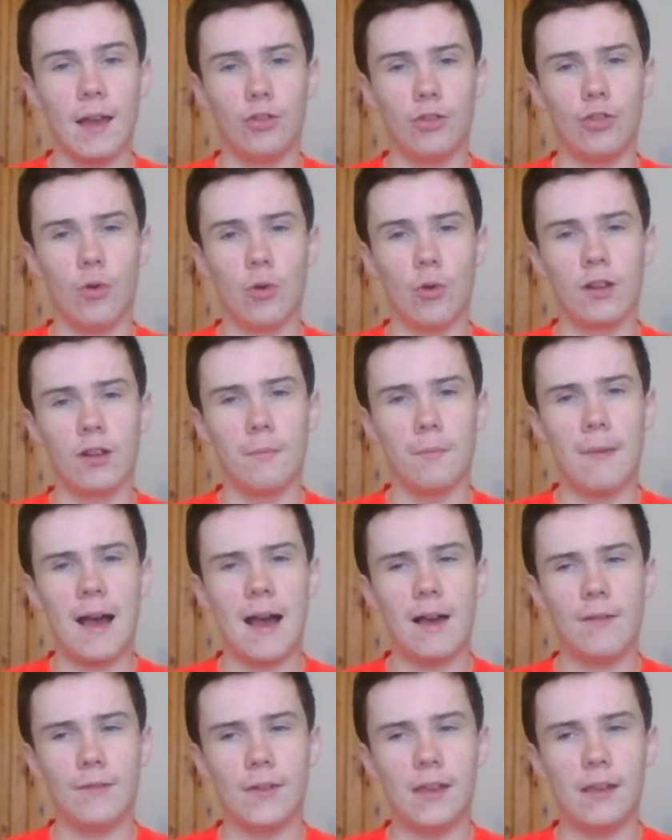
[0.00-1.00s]
Jordan
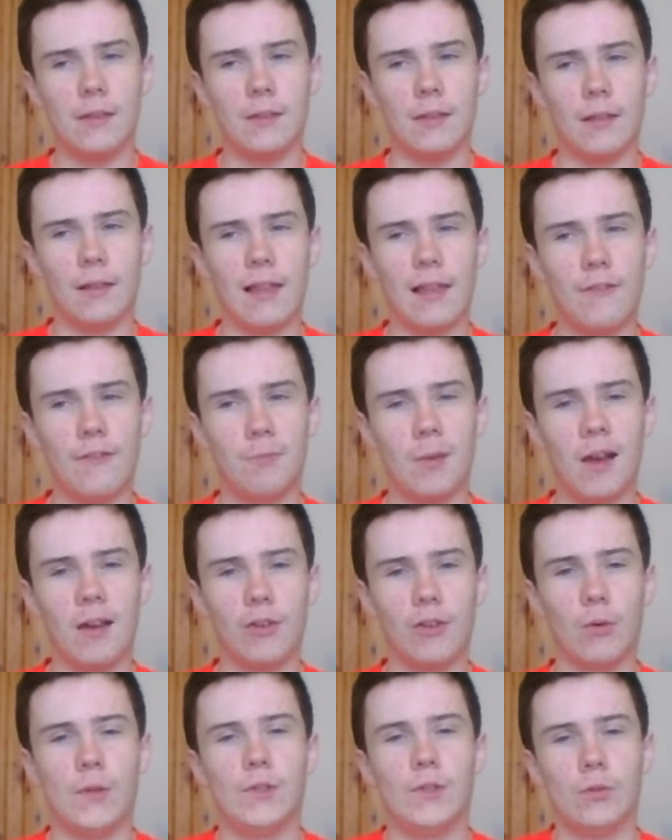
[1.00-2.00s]
Amavi is a left
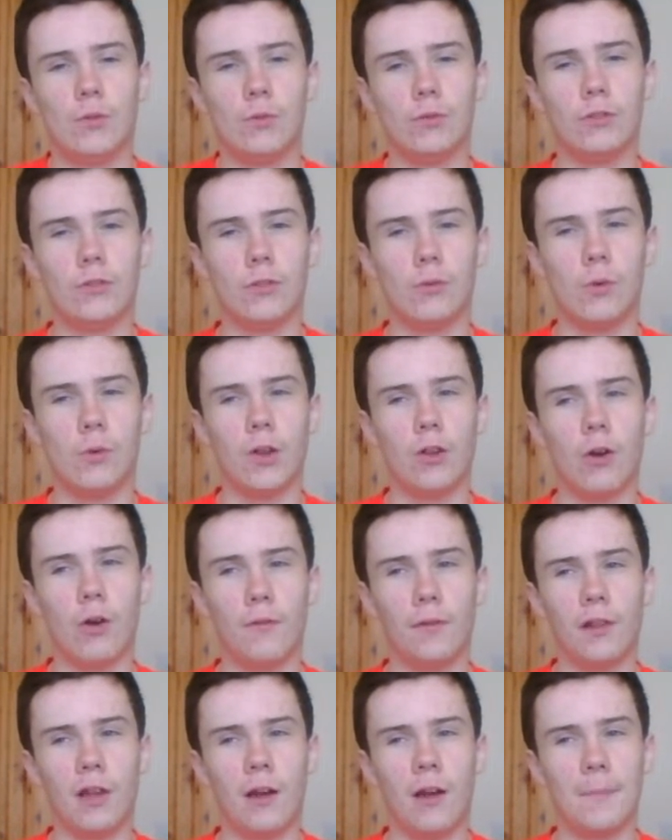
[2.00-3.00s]
back who I don't know an
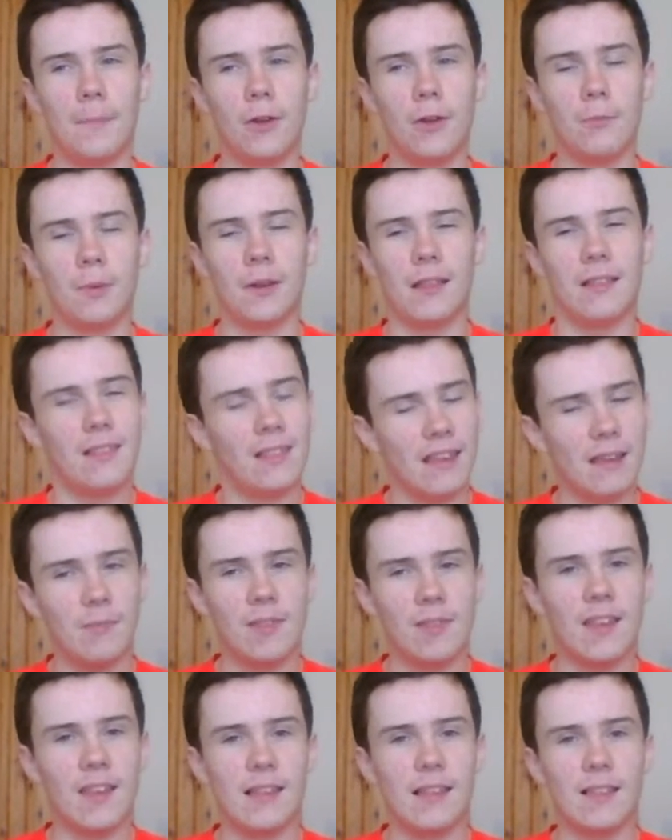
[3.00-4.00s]
awful lot about, but he
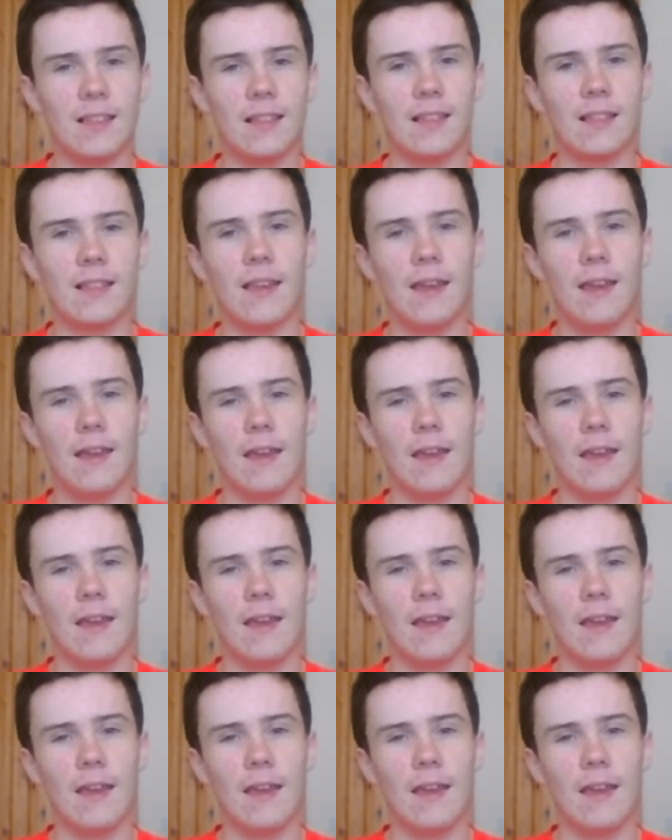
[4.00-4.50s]
seems decent.